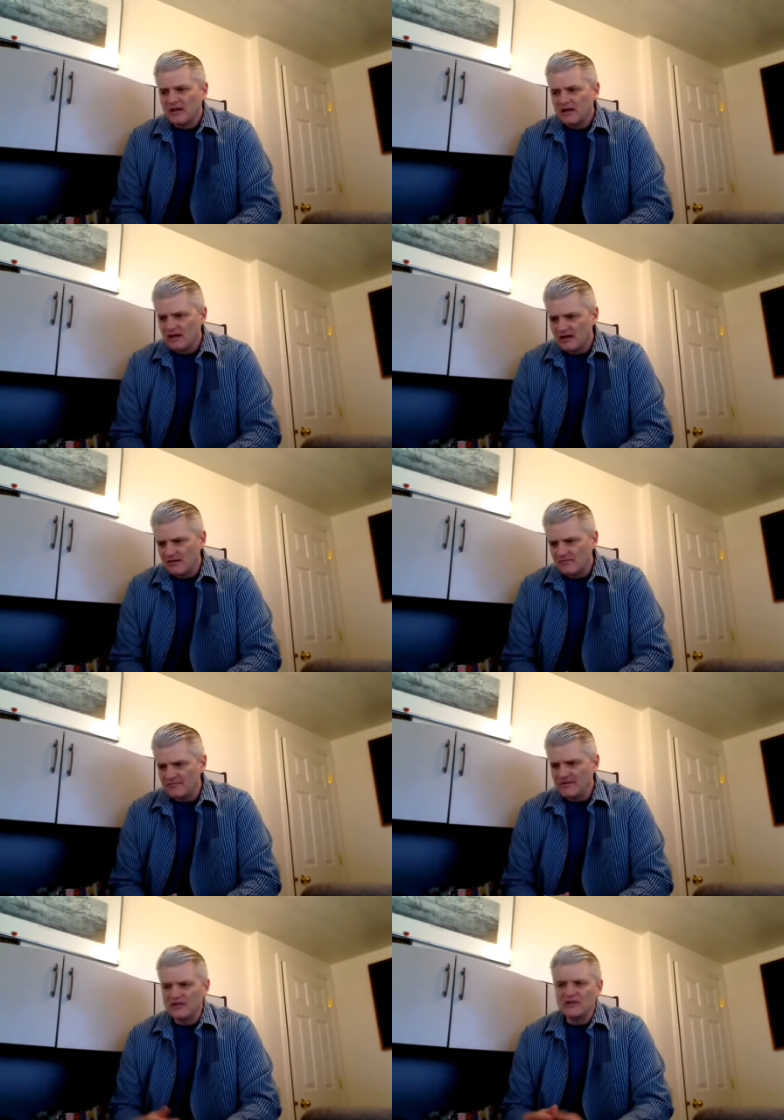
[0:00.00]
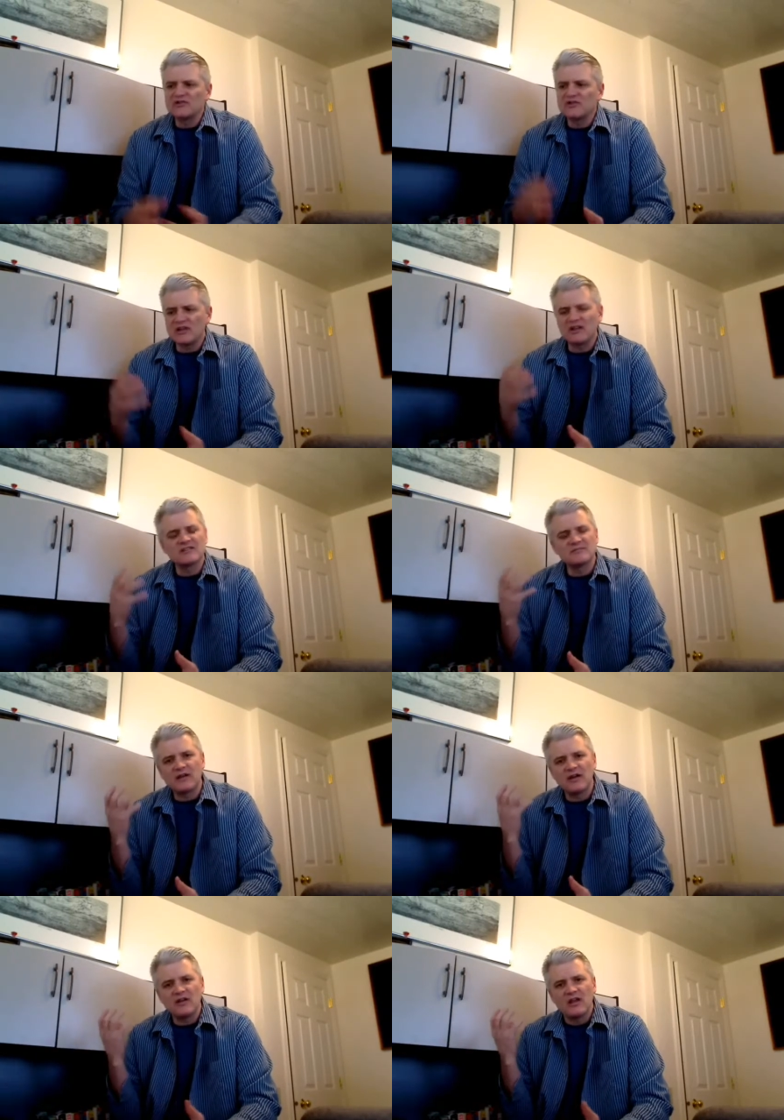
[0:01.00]
Um, and then she talks
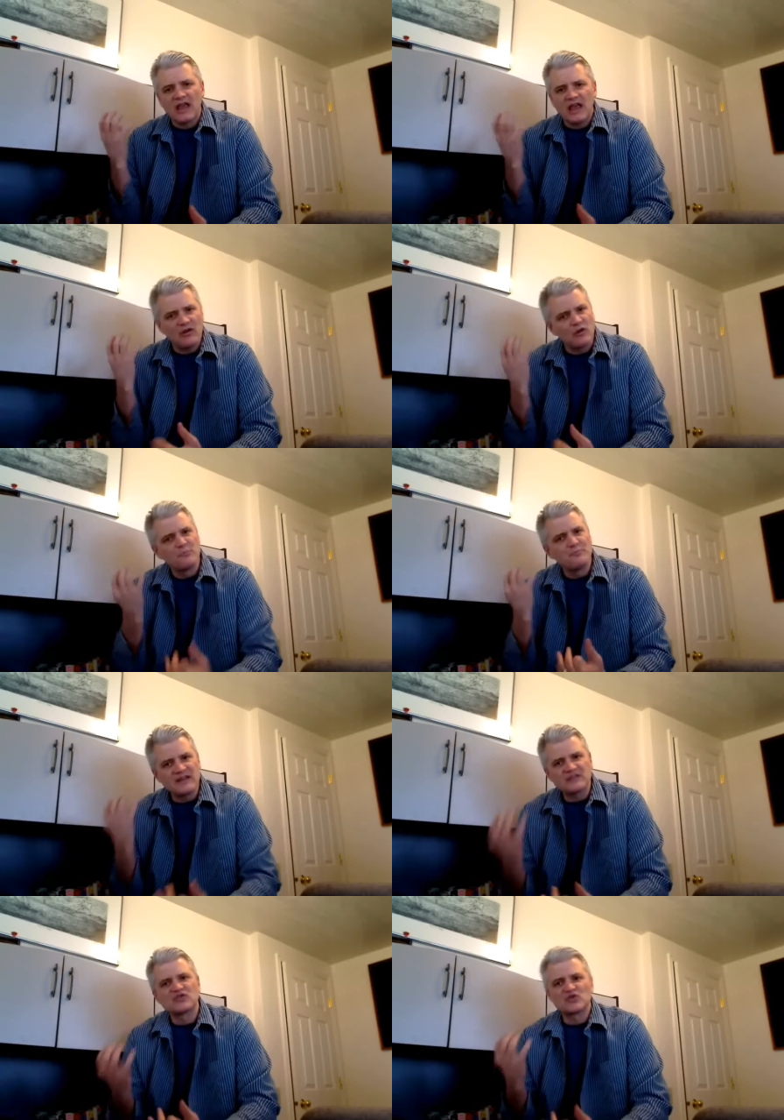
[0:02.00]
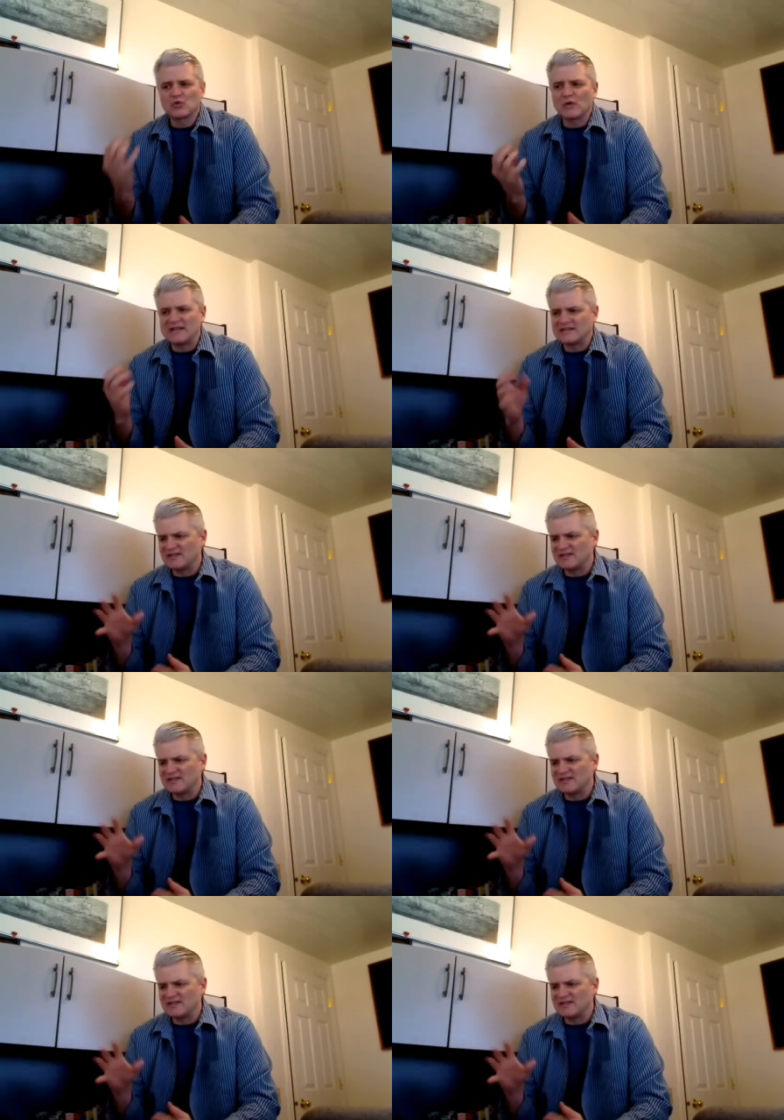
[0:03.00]
about her best traits.